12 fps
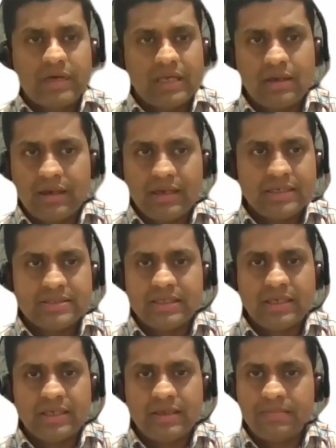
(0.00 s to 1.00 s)
you can, let's
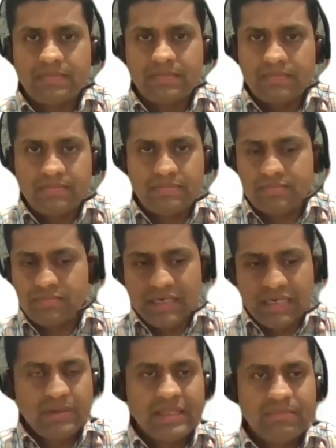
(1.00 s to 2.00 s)
say,
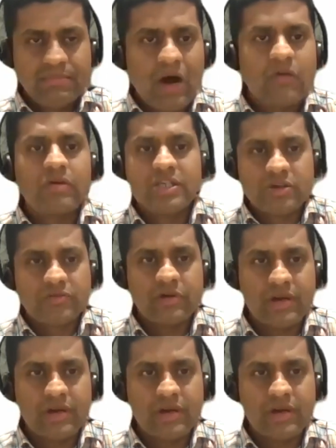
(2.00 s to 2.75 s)
label the boundaries of